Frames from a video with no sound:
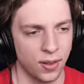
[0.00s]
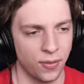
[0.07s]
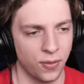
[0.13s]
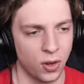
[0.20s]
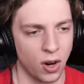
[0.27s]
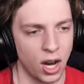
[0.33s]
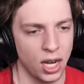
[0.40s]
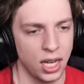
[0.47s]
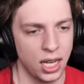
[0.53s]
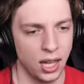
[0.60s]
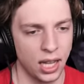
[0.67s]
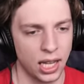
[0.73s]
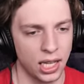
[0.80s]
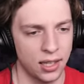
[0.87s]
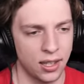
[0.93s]
if Granny
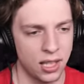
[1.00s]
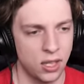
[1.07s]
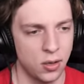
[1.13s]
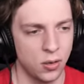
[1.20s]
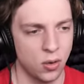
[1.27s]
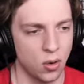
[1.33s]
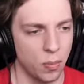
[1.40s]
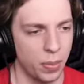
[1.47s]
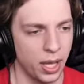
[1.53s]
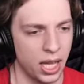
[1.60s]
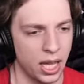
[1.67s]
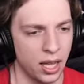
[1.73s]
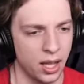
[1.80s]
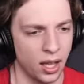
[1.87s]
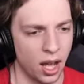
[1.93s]
like continues to
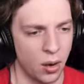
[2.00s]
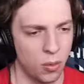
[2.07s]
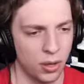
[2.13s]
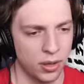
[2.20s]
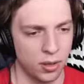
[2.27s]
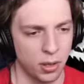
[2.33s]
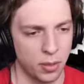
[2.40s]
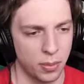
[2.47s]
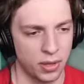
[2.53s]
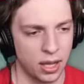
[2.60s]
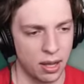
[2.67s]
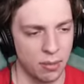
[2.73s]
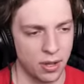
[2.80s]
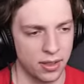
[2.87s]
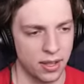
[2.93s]
appear, ah. I want something to
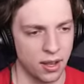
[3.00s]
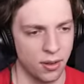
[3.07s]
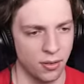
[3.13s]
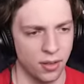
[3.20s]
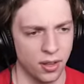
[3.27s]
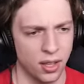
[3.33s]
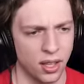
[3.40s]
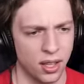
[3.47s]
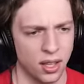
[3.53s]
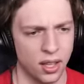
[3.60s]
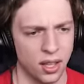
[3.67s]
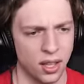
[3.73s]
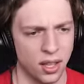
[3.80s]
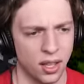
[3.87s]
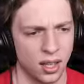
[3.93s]
protect myself.
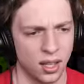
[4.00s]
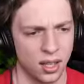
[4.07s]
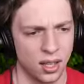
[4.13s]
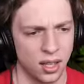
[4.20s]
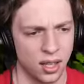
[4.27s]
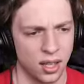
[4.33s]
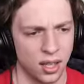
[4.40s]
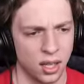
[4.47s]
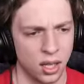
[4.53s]
Well, well yeah, you said